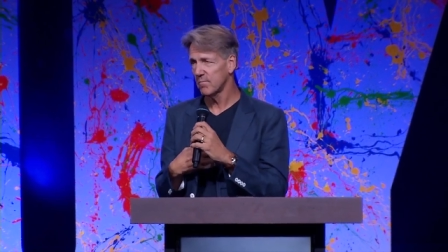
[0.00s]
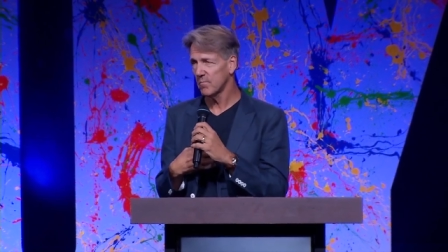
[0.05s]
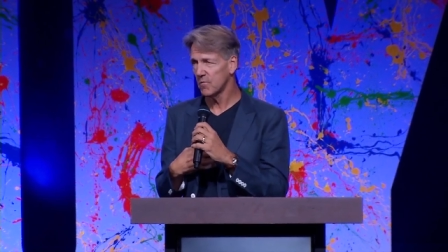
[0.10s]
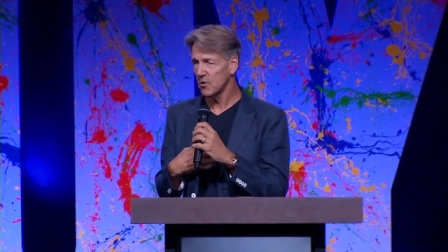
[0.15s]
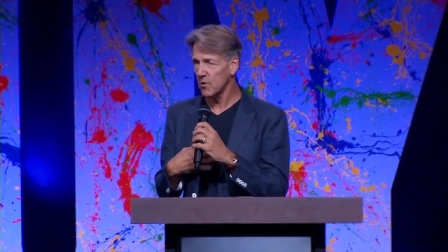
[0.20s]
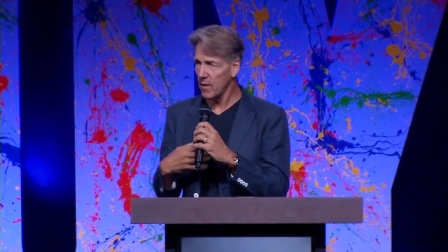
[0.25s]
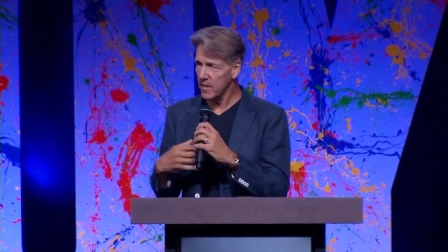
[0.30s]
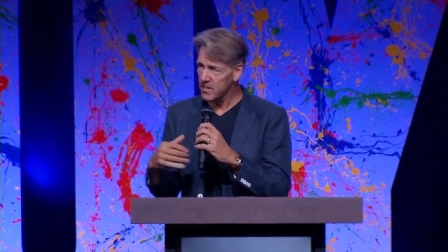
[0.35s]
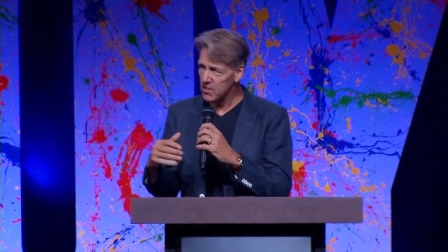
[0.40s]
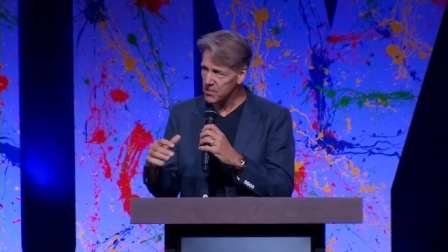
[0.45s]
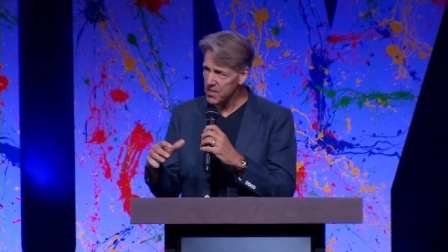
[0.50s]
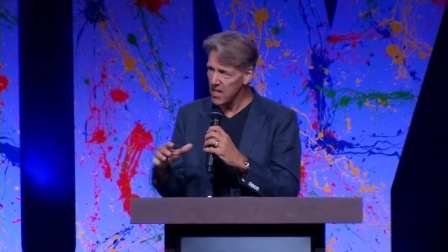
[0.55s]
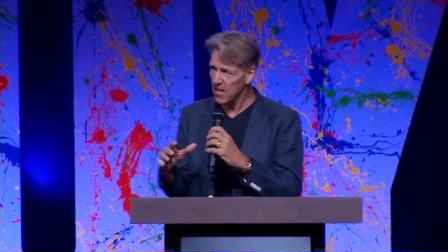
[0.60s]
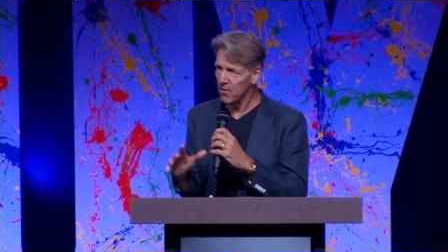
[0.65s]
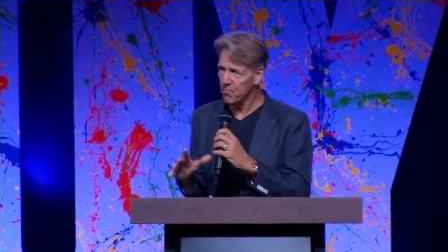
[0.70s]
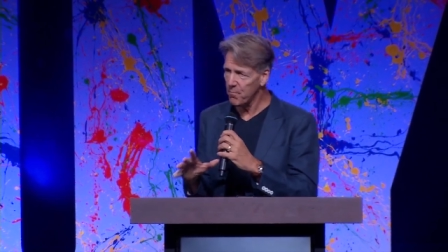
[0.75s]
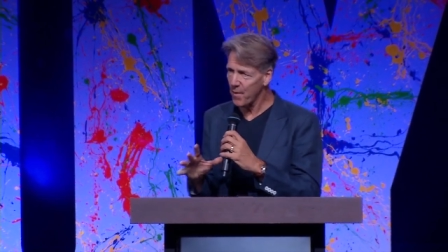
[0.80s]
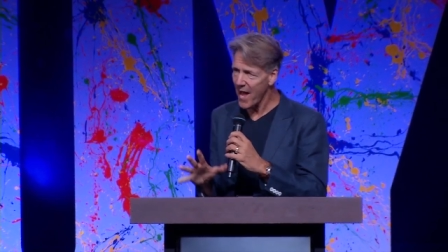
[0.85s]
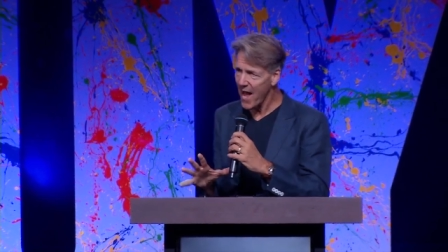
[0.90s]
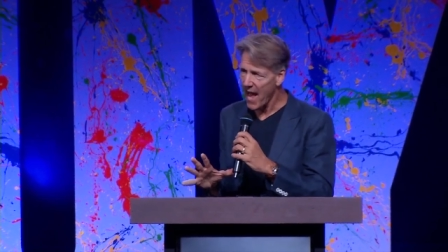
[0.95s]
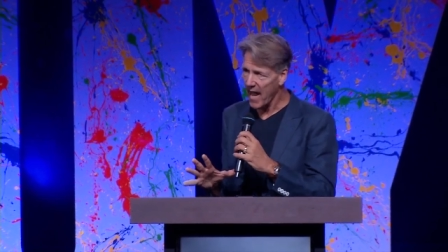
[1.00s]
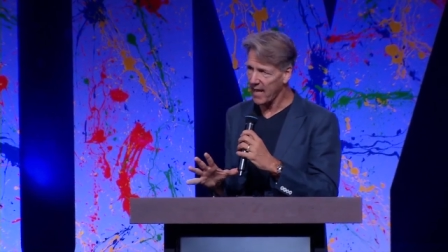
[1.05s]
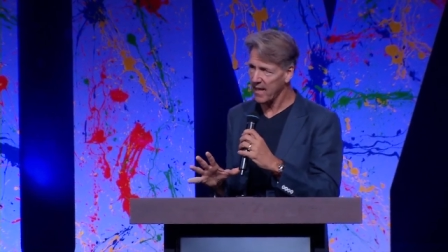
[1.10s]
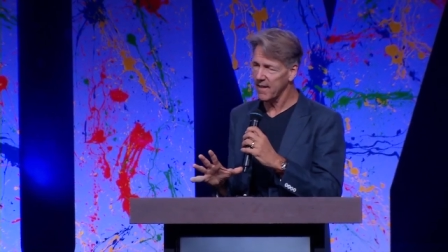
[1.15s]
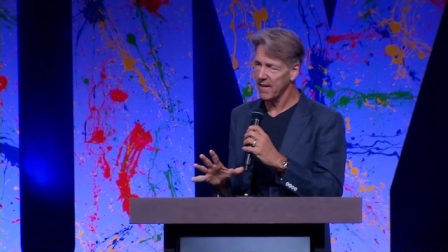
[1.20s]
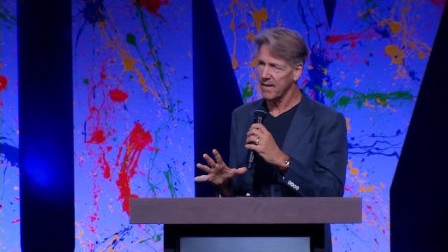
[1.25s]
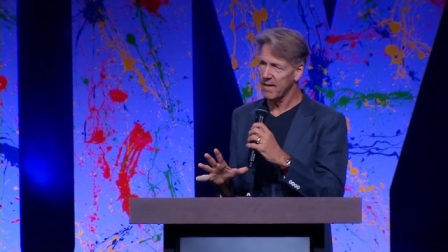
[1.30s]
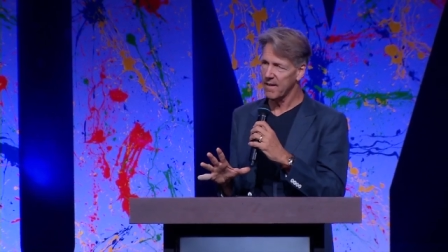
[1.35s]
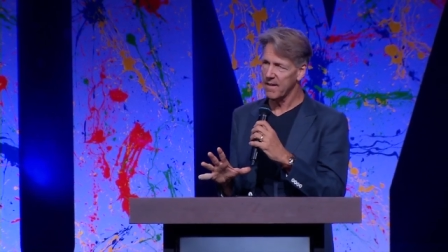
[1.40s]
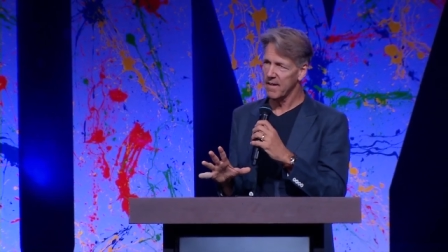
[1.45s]
So I just held back
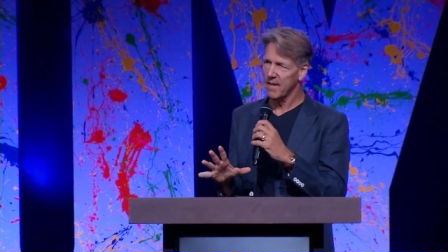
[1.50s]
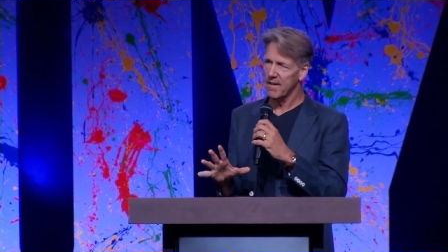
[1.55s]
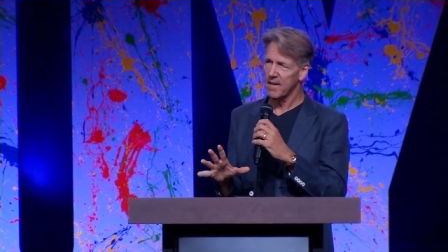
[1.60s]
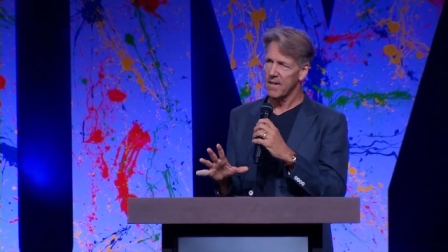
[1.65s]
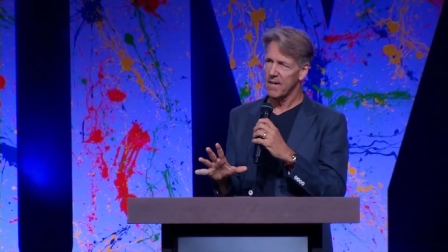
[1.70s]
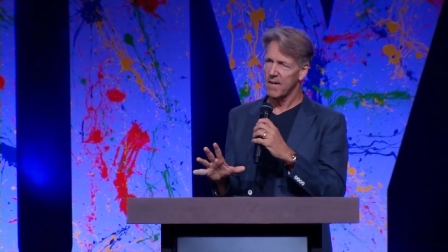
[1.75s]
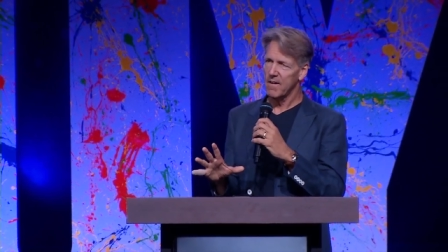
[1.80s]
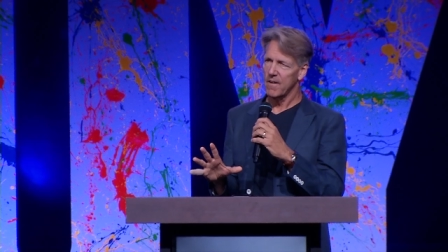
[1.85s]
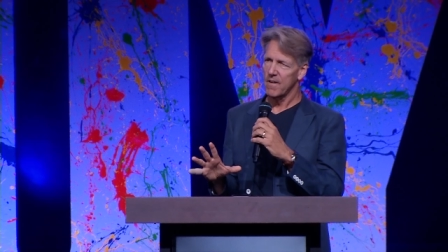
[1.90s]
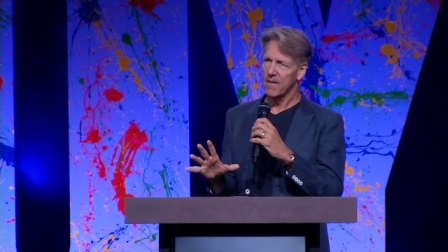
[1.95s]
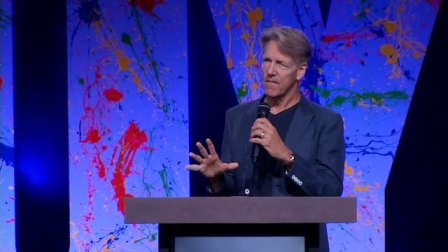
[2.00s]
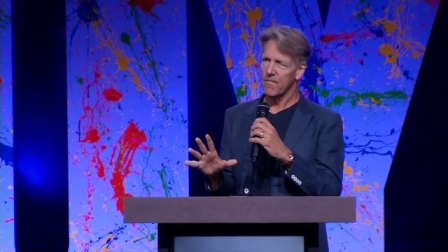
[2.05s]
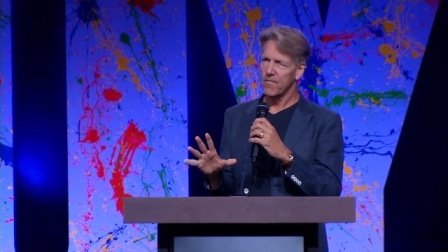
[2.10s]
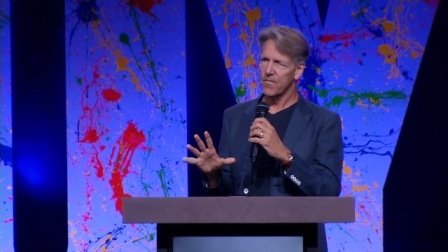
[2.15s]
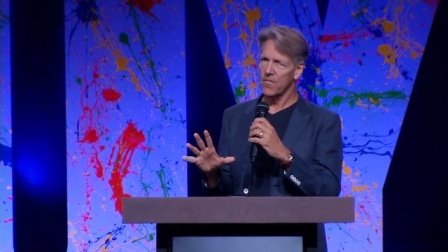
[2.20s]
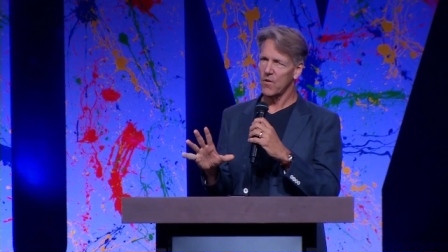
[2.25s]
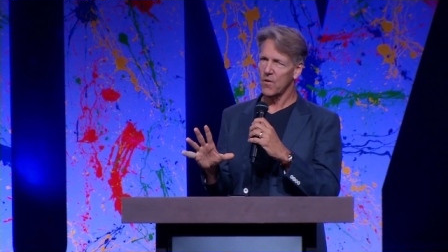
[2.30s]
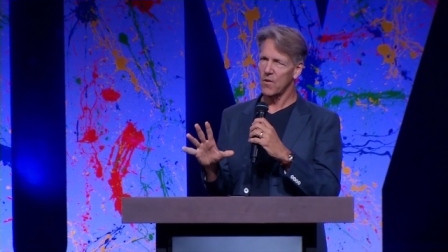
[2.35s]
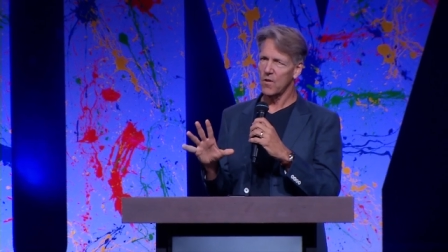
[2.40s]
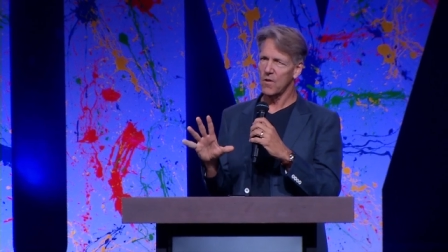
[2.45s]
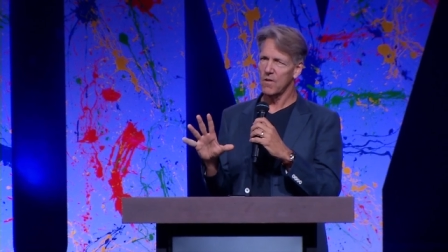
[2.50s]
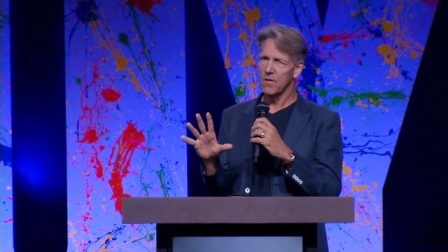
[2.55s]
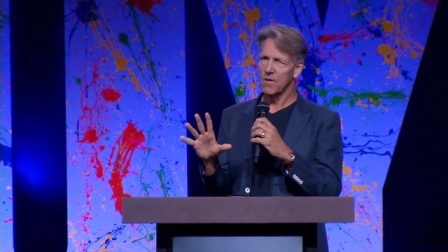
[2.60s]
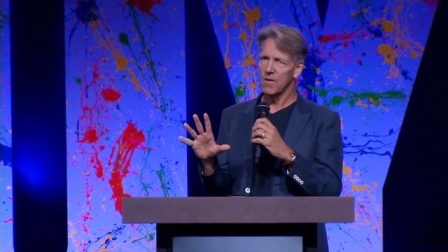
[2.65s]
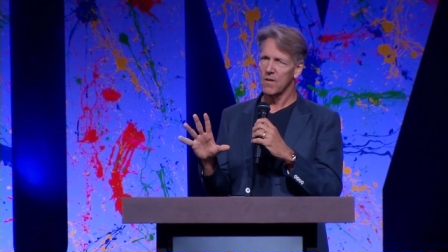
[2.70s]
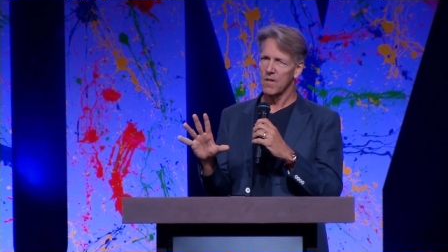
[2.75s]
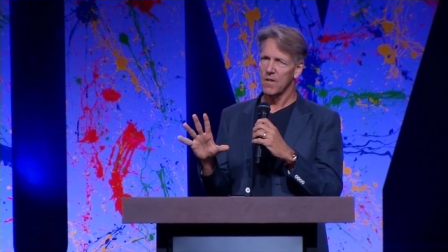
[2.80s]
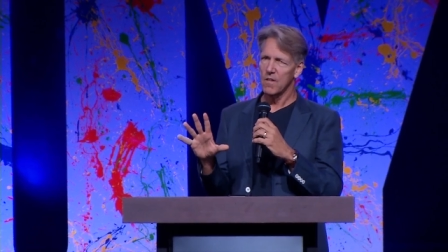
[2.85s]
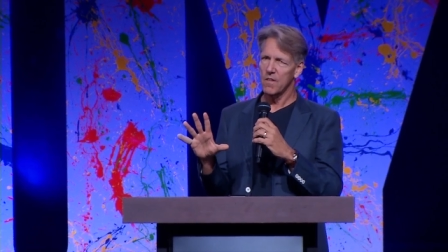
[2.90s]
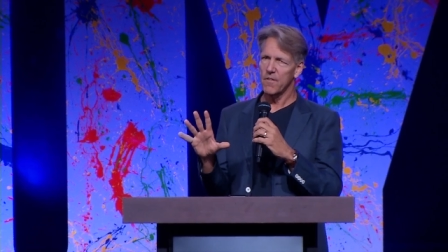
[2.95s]
for
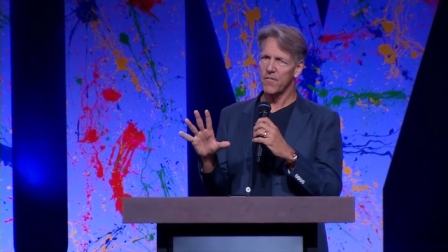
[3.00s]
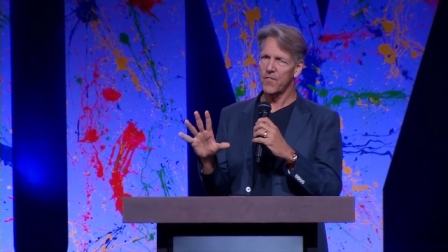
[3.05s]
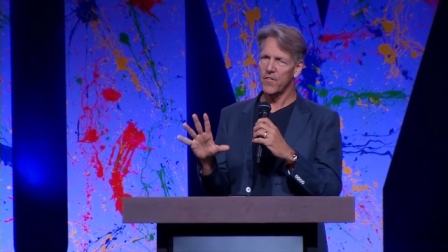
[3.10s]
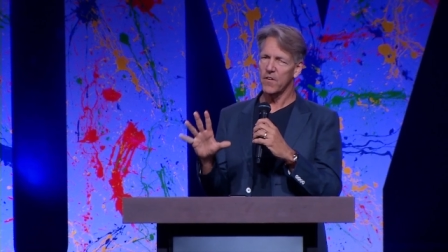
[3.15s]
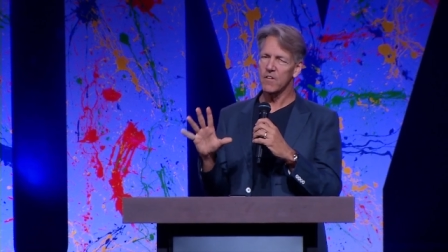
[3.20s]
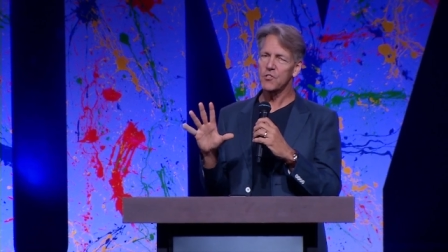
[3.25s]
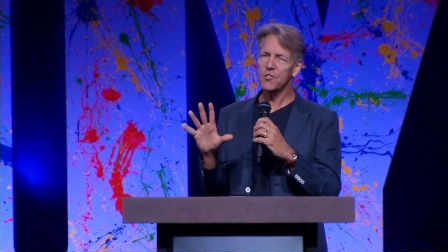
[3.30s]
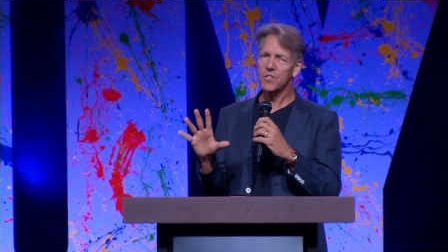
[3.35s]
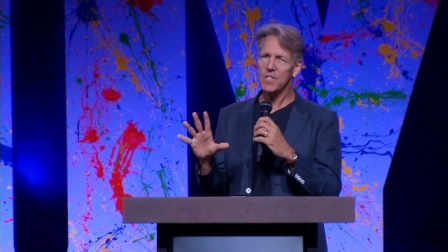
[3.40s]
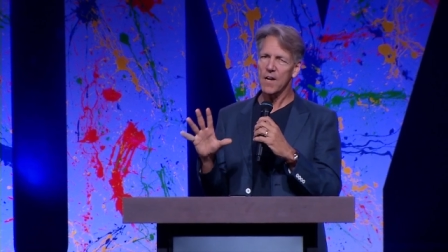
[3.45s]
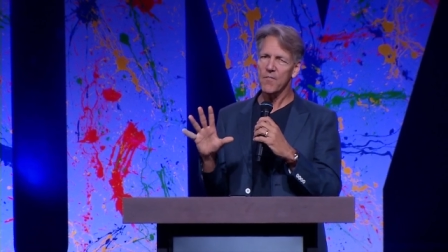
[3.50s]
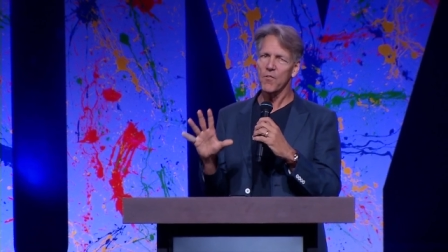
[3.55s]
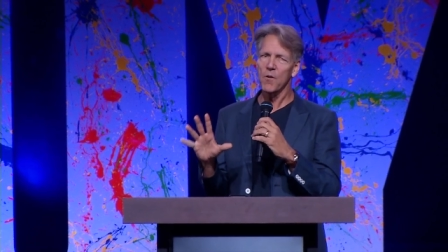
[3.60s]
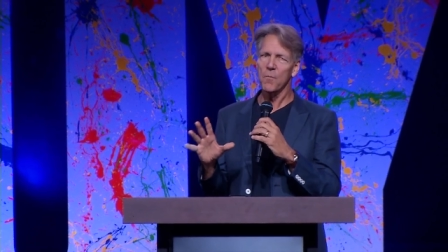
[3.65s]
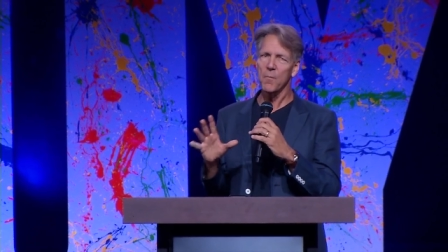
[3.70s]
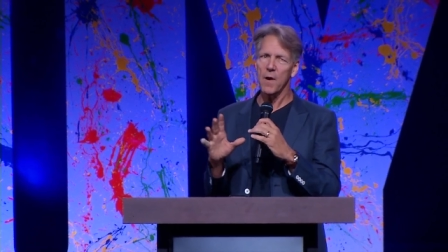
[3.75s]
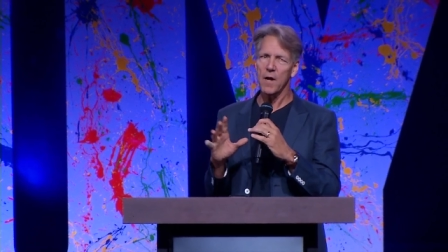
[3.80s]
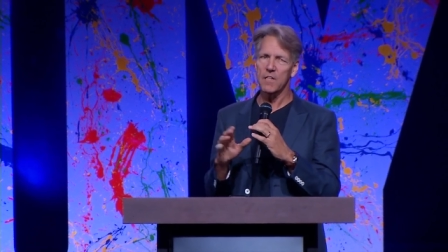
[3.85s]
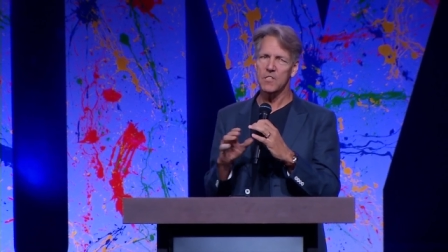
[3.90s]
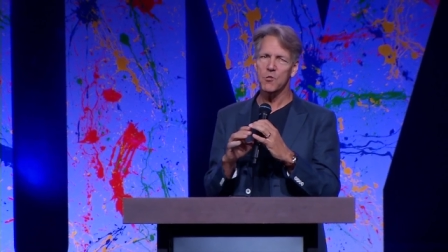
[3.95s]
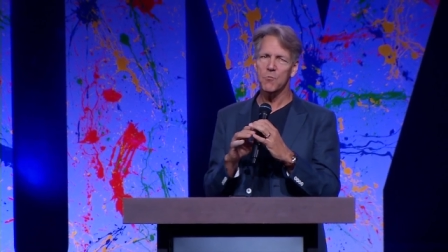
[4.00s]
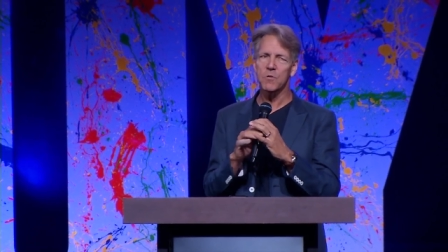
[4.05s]
the first several months.